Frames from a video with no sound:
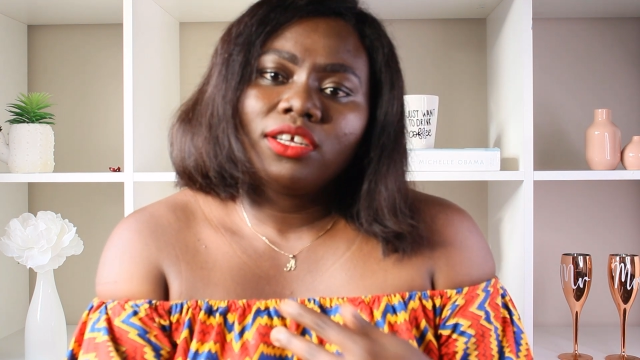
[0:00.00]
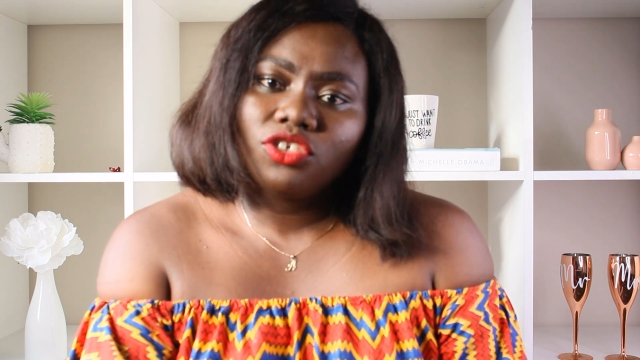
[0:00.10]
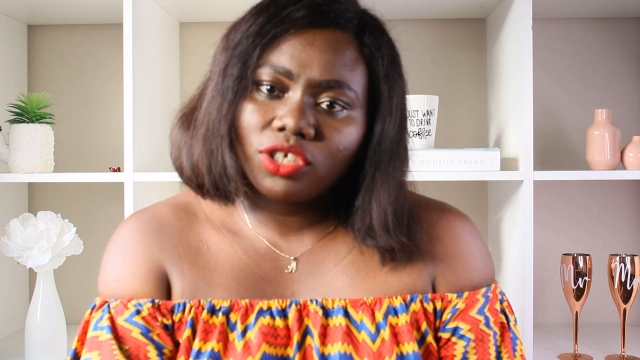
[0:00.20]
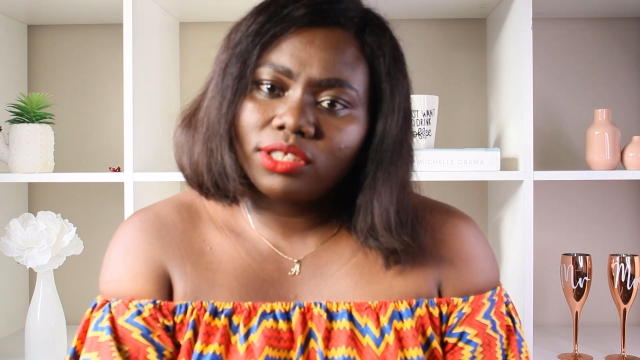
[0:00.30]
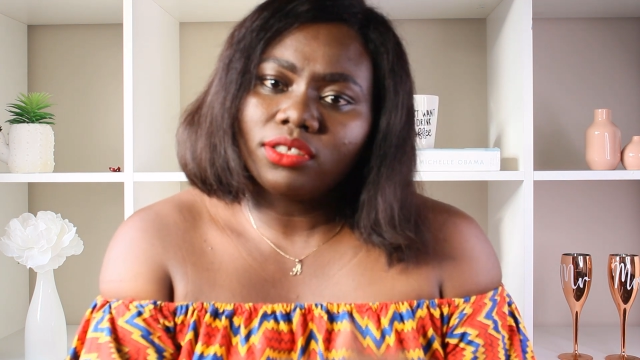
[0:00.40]

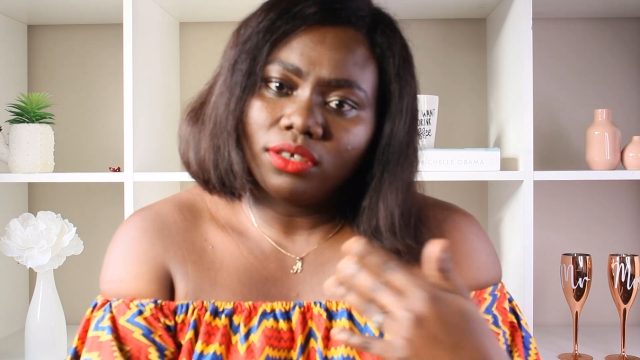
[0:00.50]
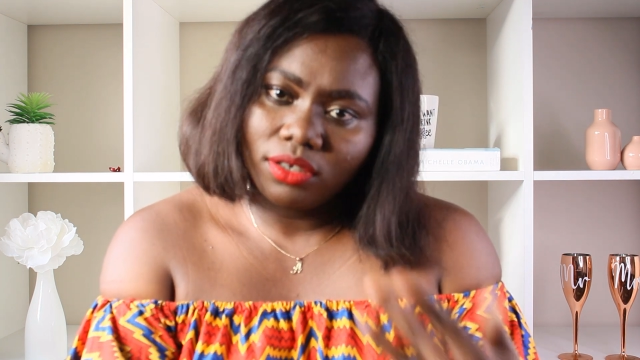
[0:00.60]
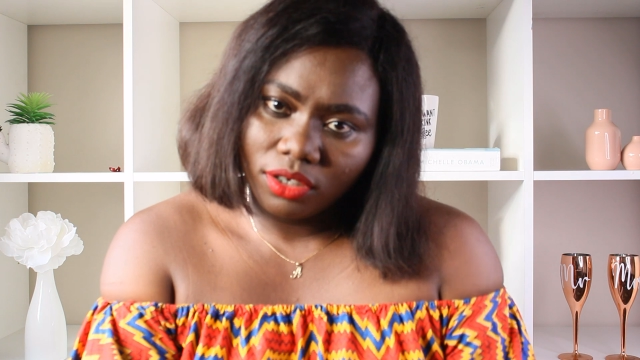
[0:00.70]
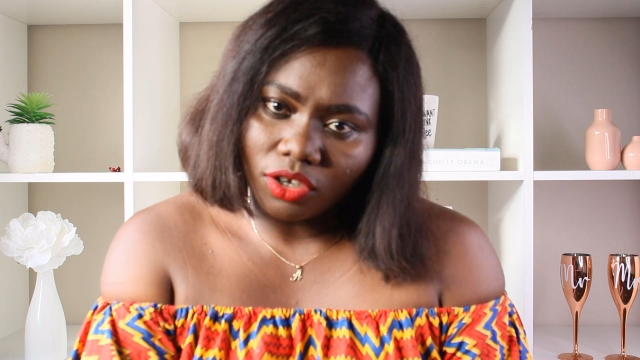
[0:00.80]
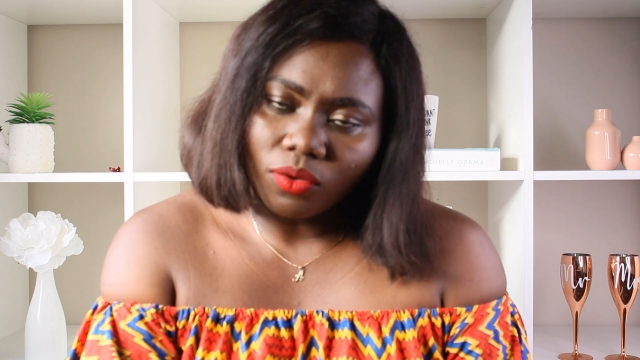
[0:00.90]
just,
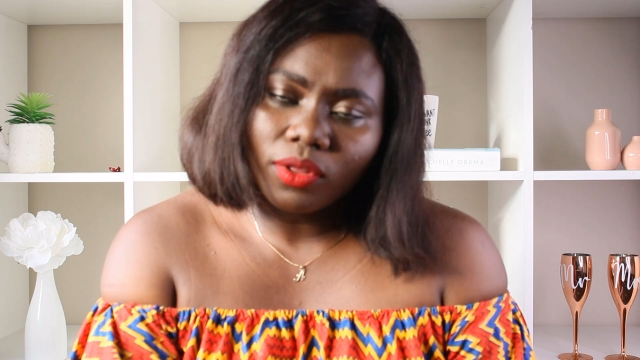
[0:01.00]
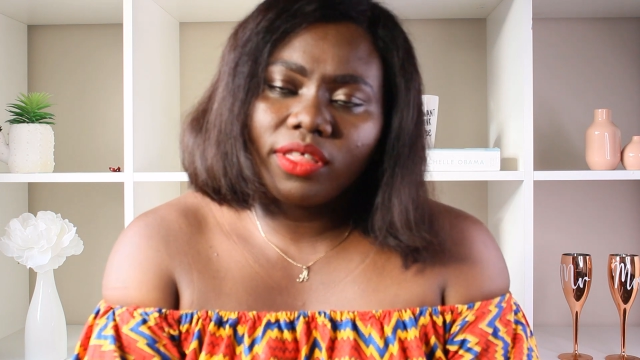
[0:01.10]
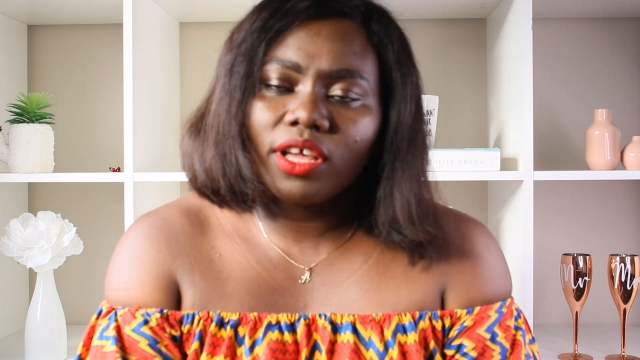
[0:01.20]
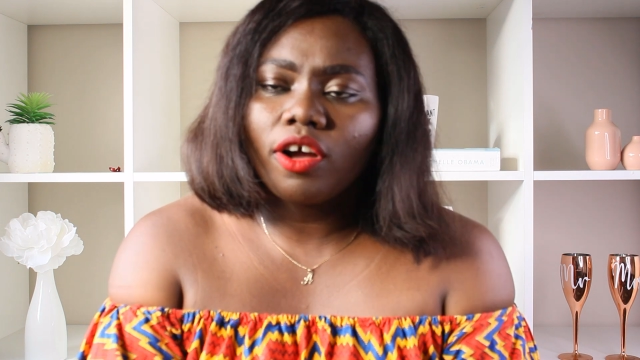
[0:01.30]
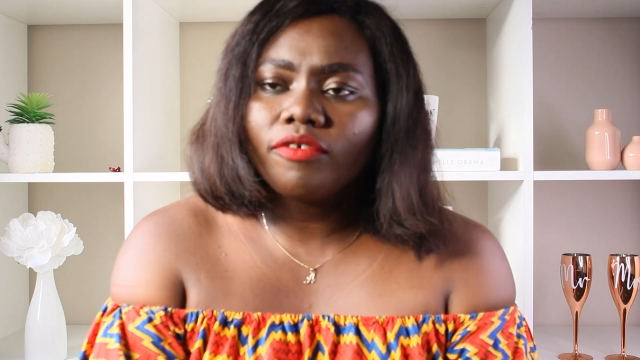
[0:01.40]
you know,
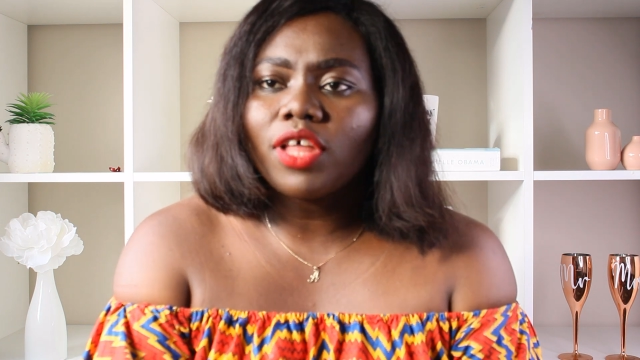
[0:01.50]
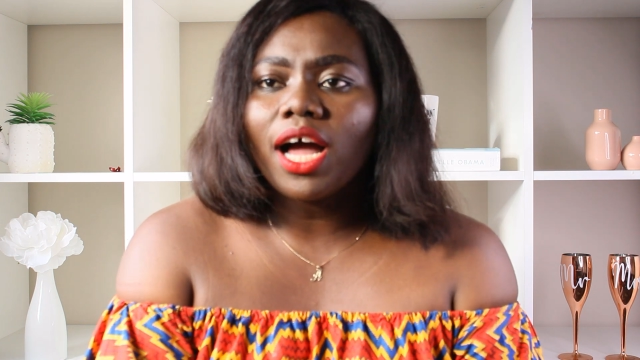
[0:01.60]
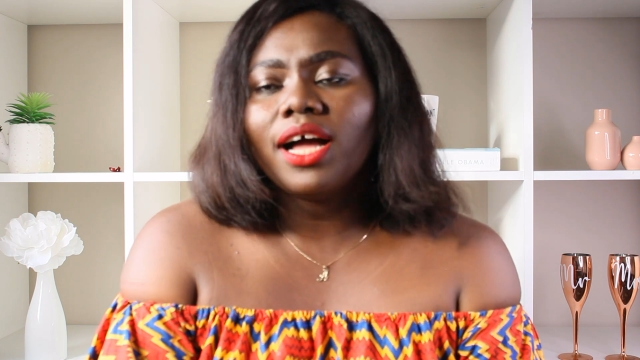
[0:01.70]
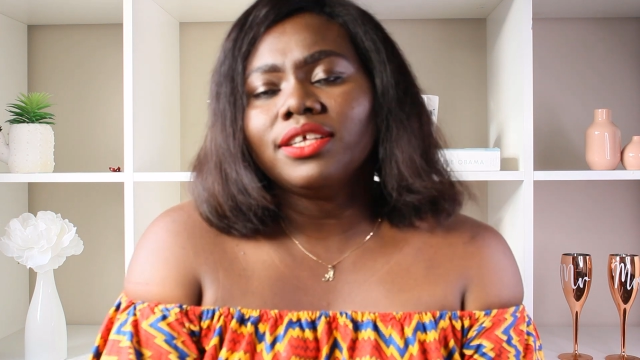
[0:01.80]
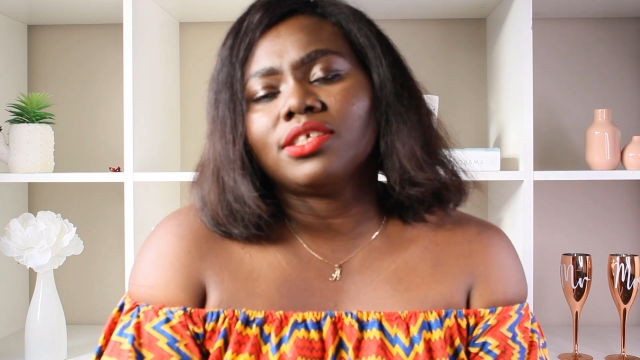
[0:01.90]
think of
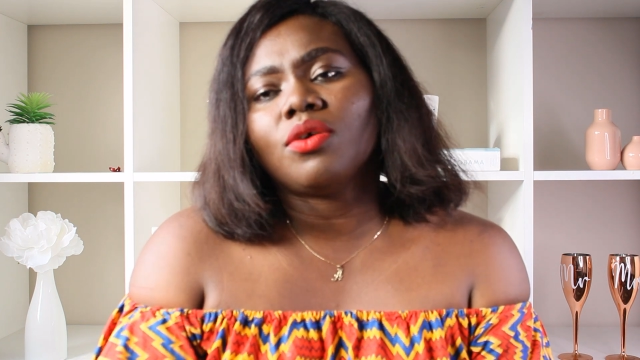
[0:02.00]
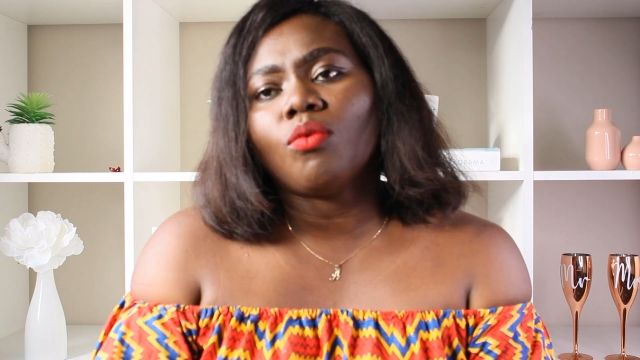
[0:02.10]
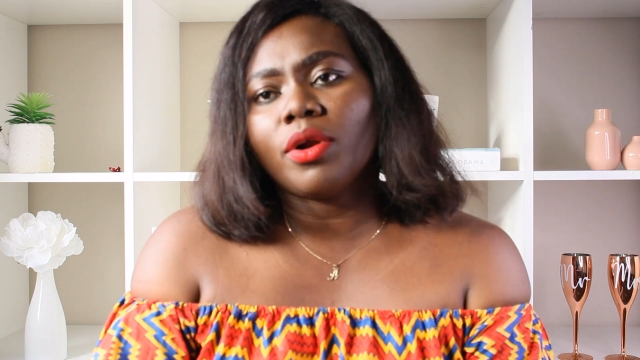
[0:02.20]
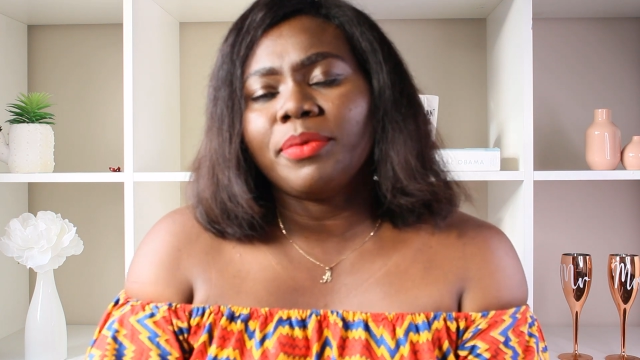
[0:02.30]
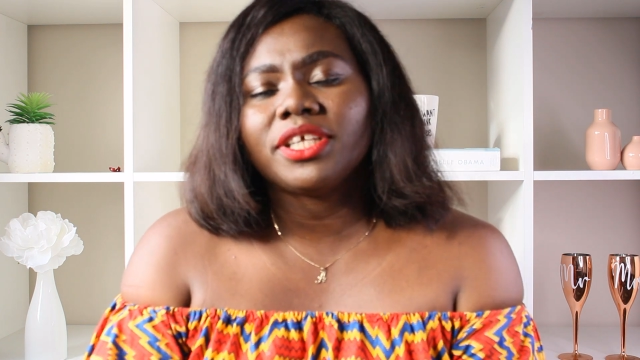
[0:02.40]
that as
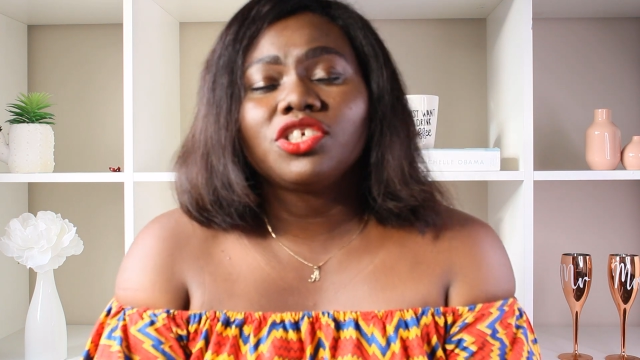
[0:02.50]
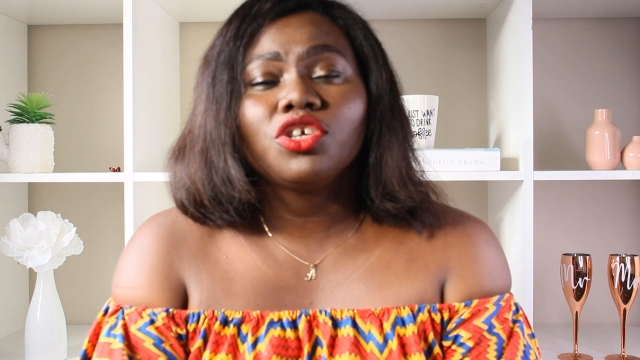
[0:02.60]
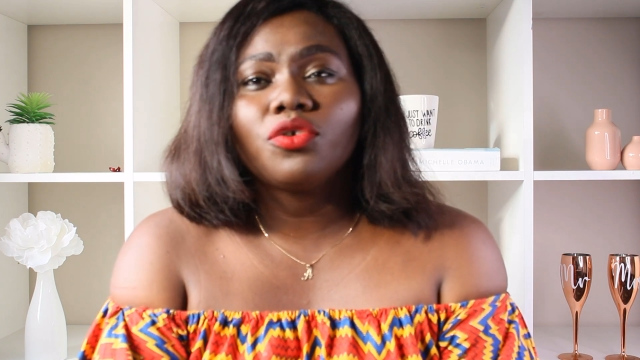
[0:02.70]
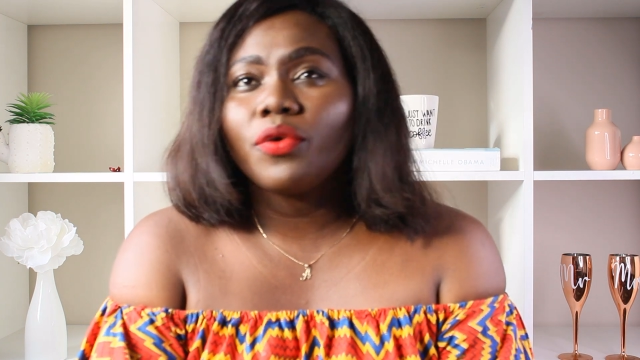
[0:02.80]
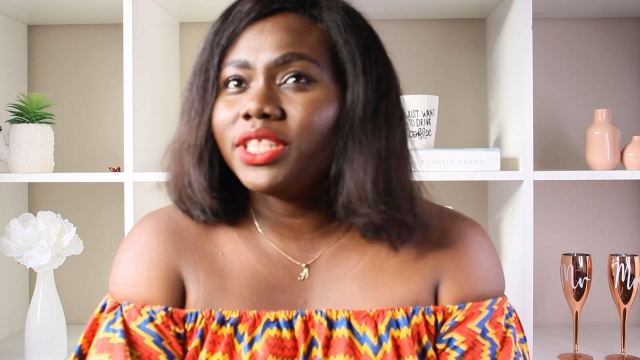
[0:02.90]
one person,
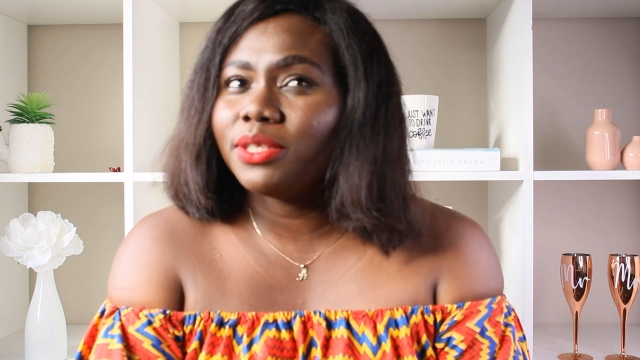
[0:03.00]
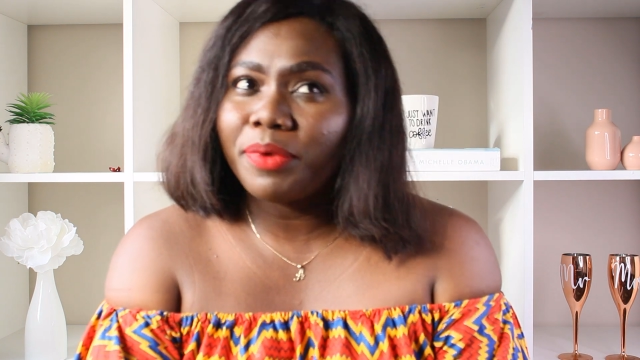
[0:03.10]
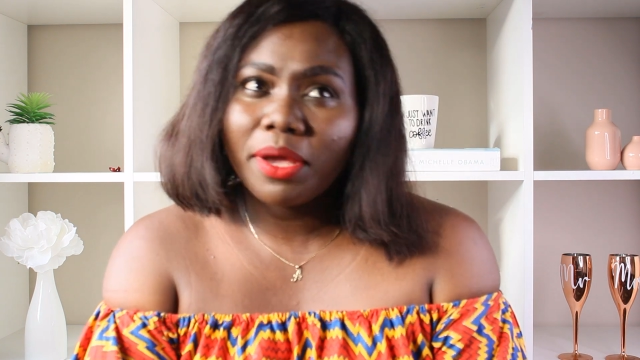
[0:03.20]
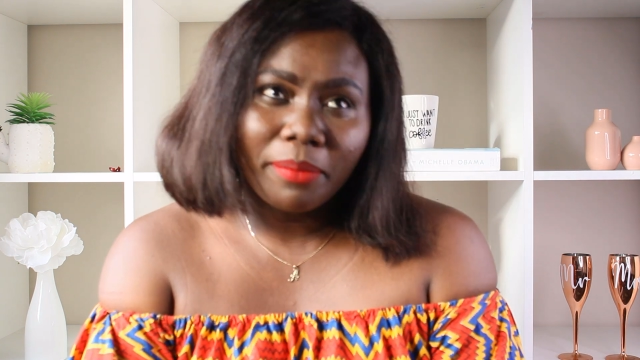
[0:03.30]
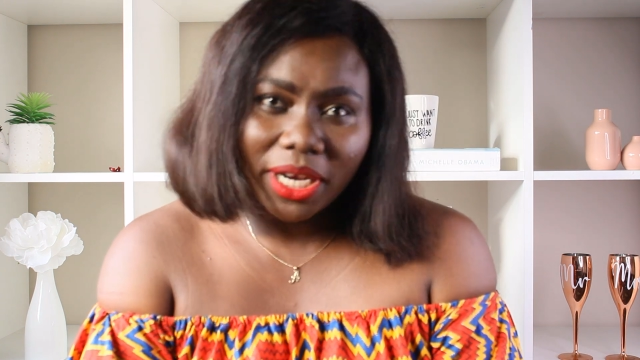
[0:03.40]
you're going to
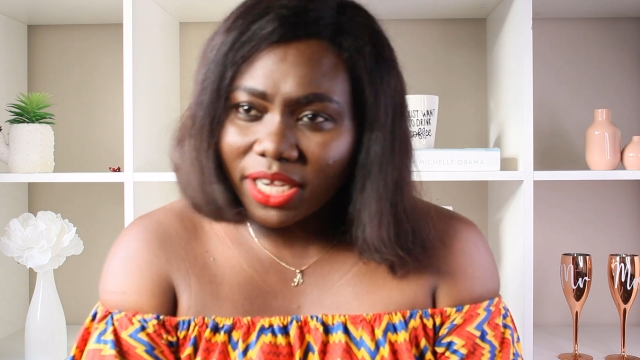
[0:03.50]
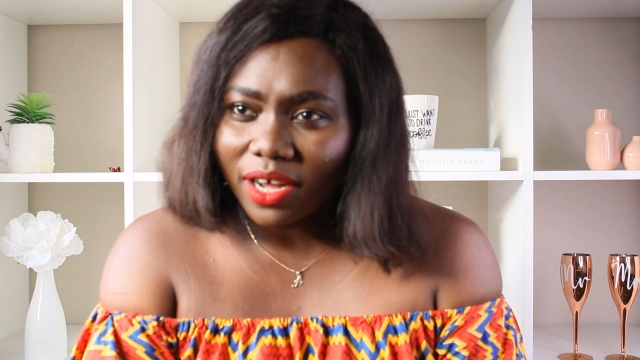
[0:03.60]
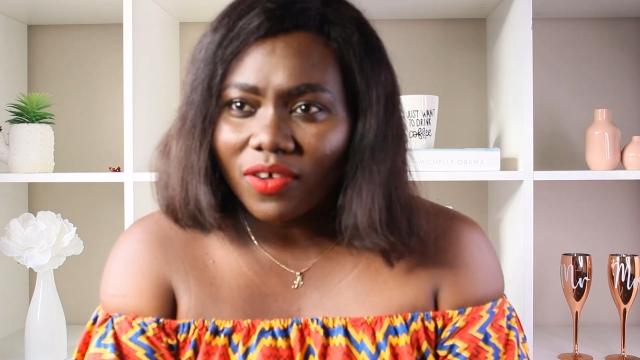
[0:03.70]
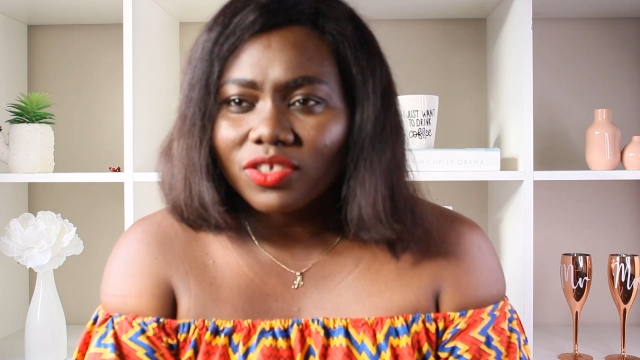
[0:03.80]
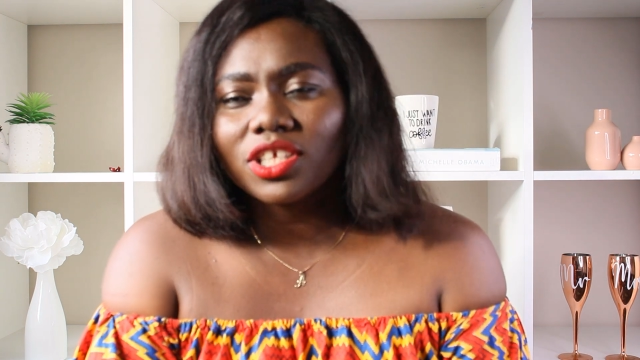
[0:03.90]
pay
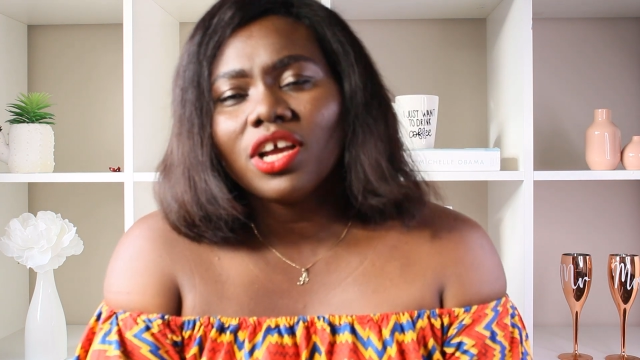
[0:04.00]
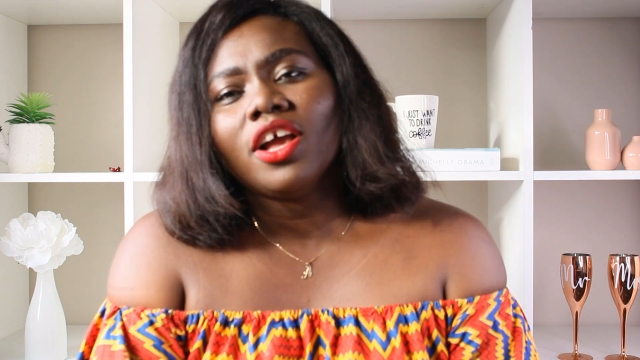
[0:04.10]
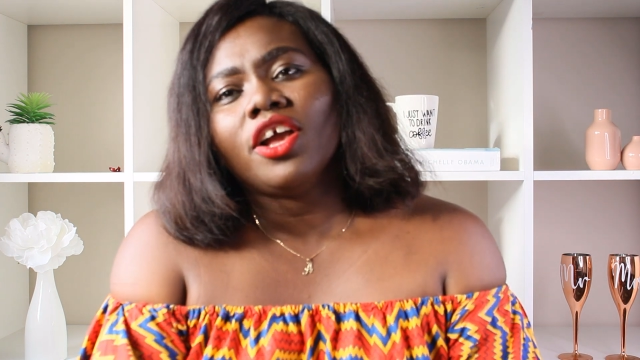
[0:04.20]
medicals,